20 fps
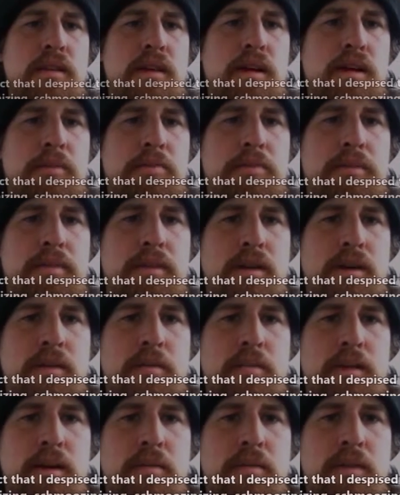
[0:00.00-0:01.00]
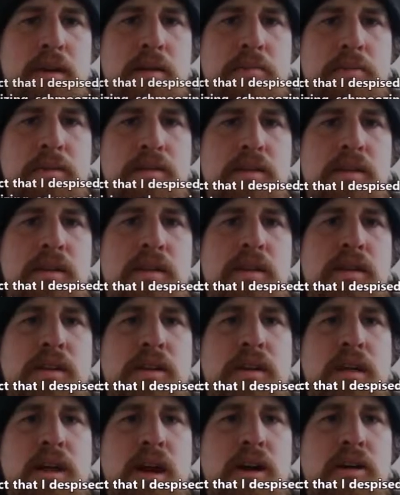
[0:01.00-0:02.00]
helped them
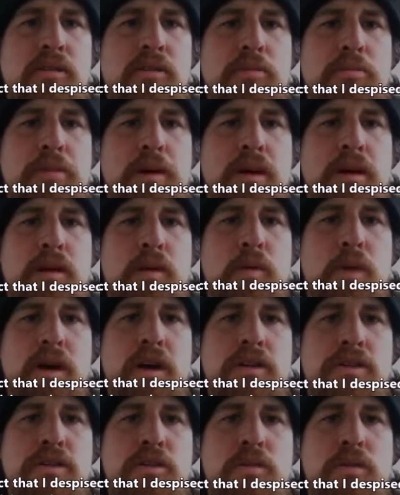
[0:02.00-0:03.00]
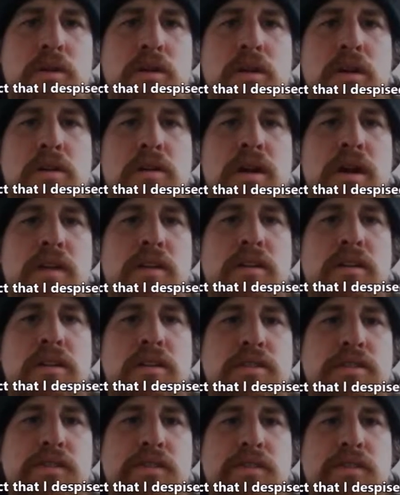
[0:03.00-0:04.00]
see how to better wage a war, rather
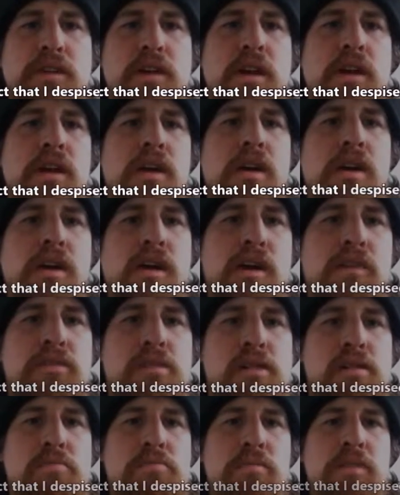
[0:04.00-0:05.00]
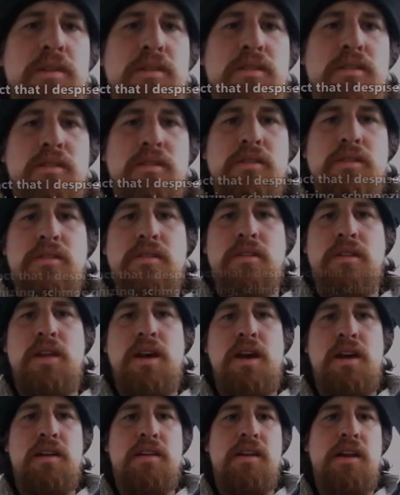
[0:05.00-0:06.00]
than just giving them missiles to
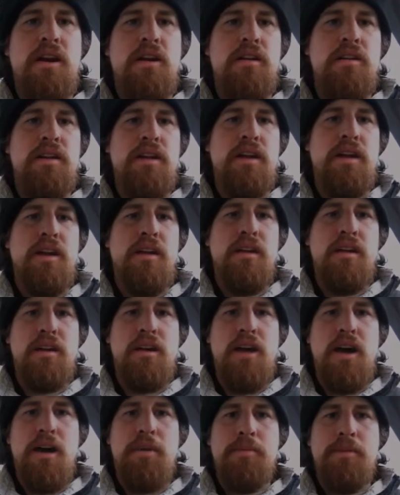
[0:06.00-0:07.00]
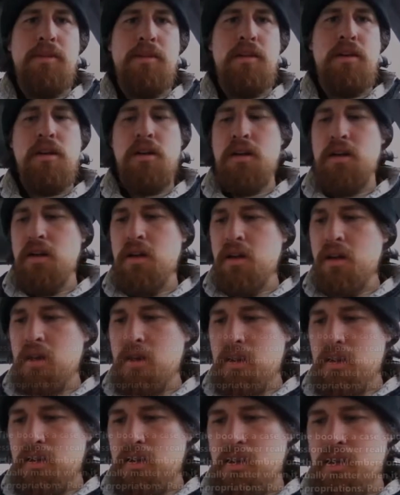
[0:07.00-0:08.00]
knock down that helicopter,
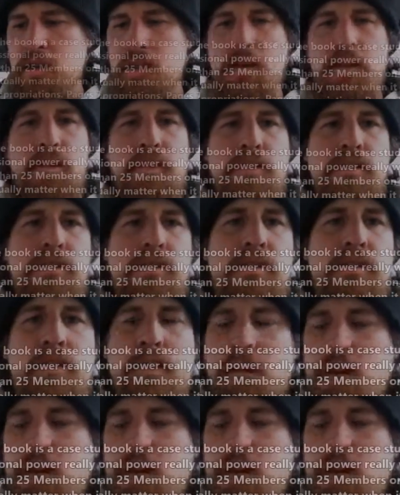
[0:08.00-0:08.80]
the Hind.